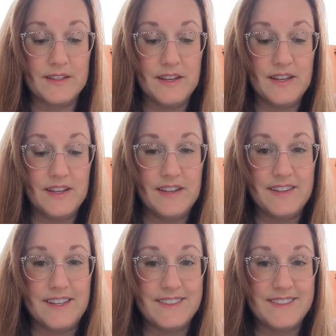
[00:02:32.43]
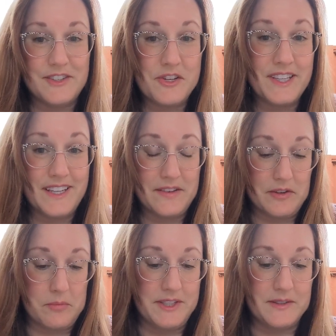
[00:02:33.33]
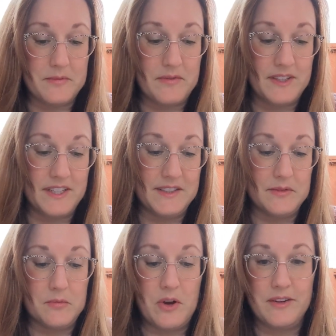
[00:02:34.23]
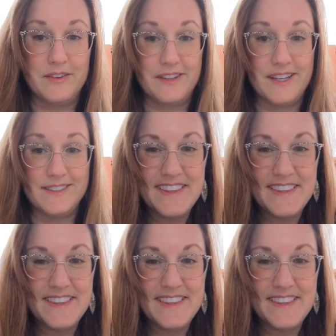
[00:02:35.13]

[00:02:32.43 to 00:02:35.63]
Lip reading: It's certainly giving me some feelings of wanderlust.